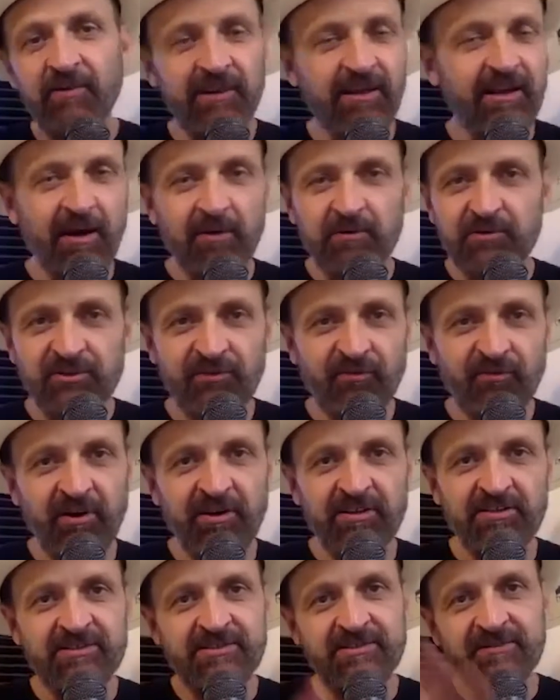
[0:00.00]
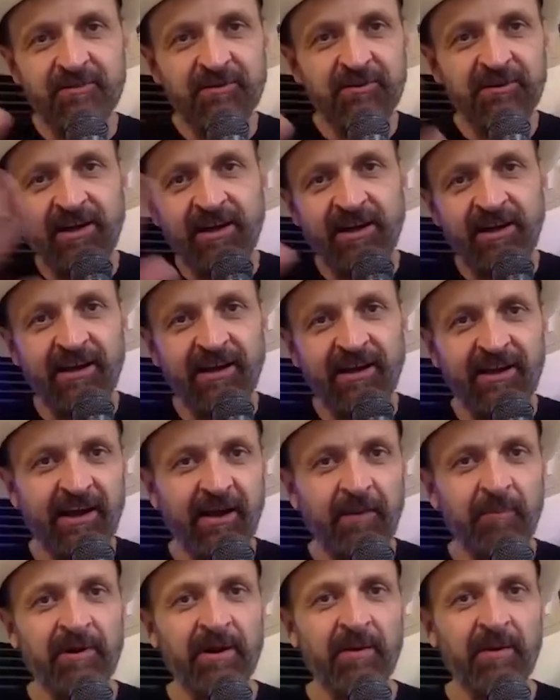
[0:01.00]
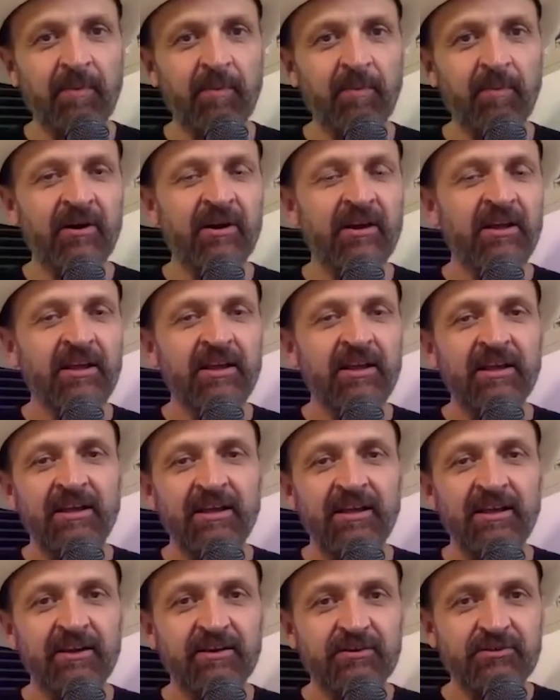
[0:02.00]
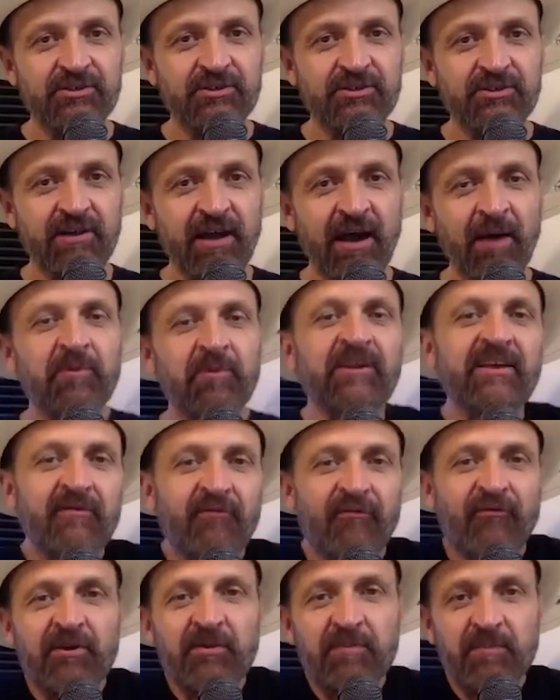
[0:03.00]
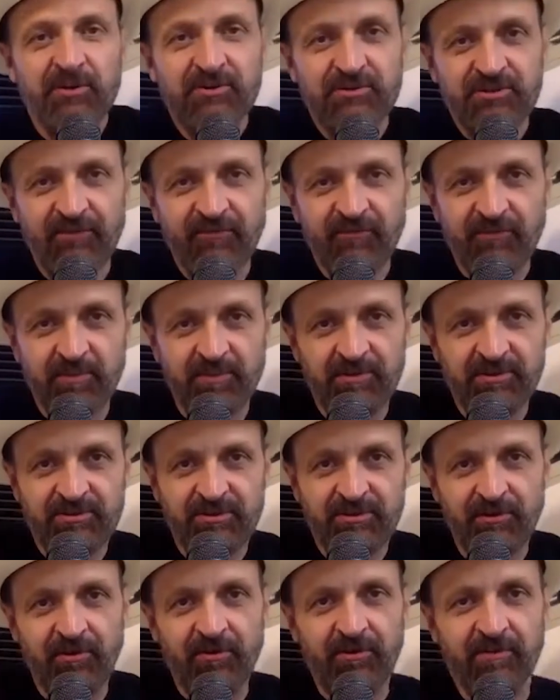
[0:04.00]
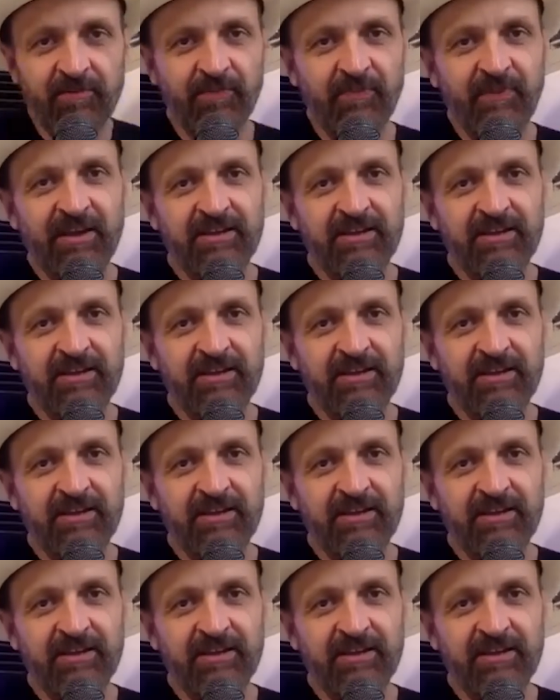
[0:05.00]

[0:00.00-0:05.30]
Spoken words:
Leah and I were just friends and we were kind of hanging out. But I remember, I would get free music from this girl.